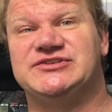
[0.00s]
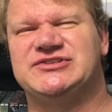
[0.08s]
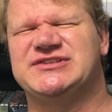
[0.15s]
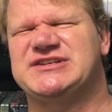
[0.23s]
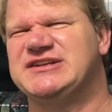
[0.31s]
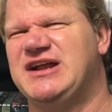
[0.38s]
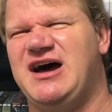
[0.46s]
It's
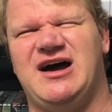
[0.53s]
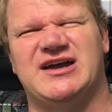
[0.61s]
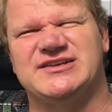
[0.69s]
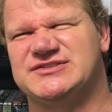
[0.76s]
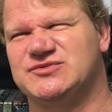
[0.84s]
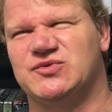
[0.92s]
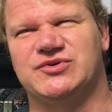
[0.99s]
just an
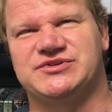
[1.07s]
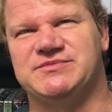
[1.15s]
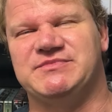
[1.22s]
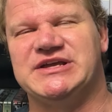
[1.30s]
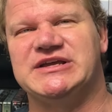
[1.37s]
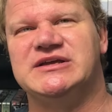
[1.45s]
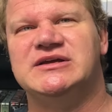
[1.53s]
eyesore to
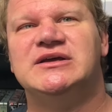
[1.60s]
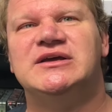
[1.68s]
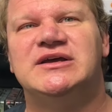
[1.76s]
me.